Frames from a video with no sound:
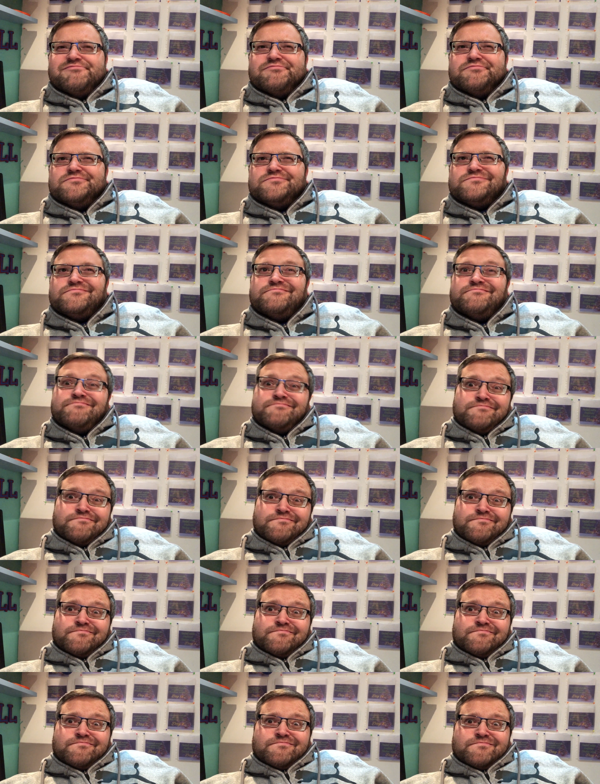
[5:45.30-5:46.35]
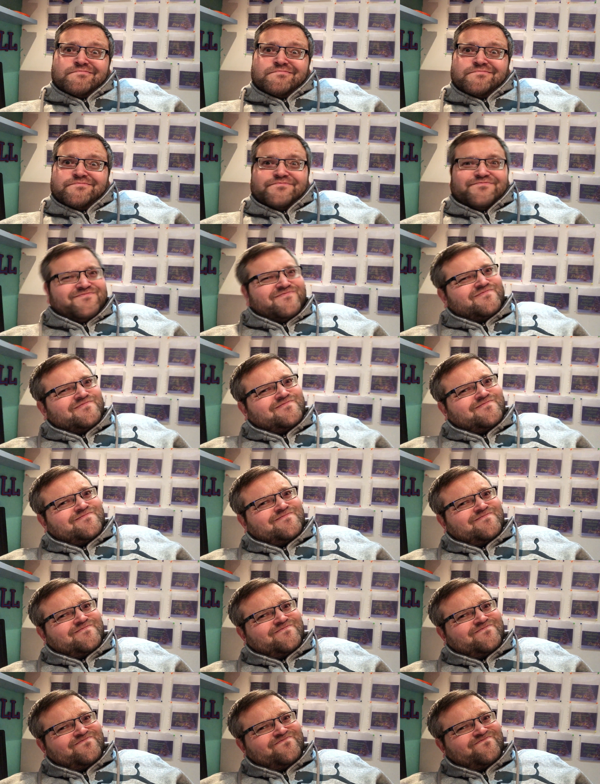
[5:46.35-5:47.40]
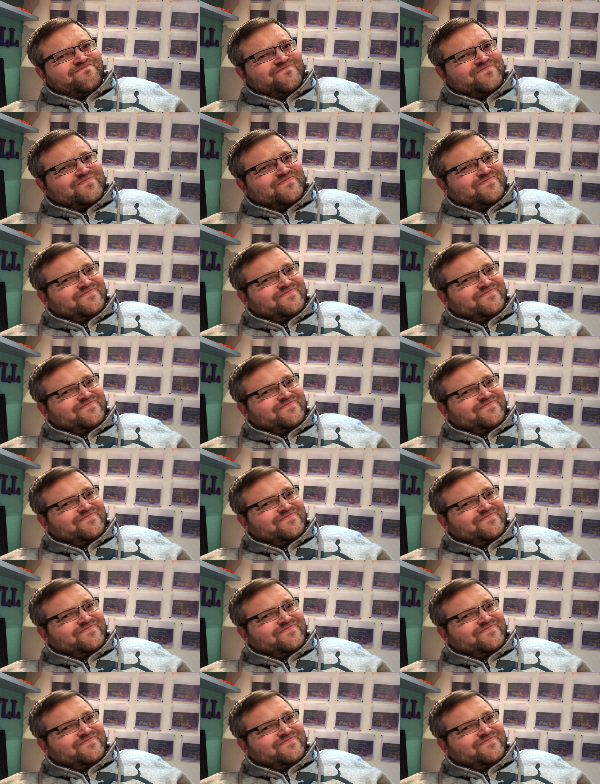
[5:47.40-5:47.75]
(no one is talking)